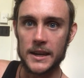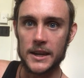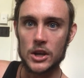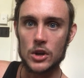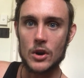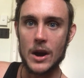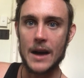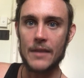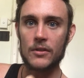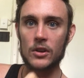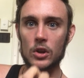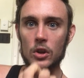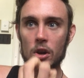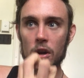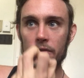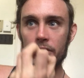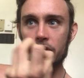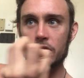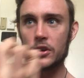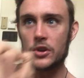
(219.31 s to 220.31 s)
You have a lot
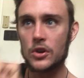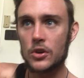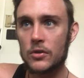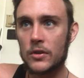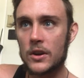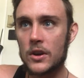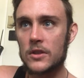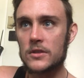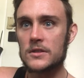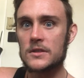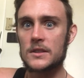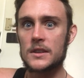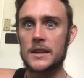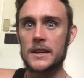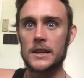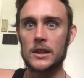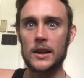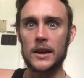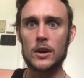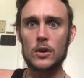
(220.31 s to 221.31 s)
of
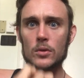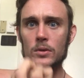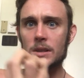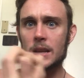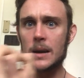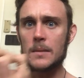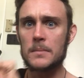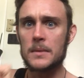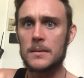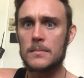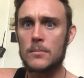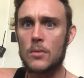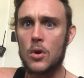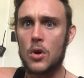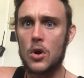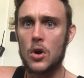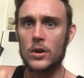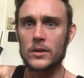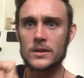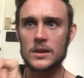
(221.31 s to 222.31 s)
curiosity, like, oh, tell me
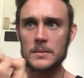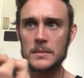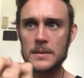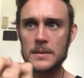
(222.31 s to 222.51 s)
more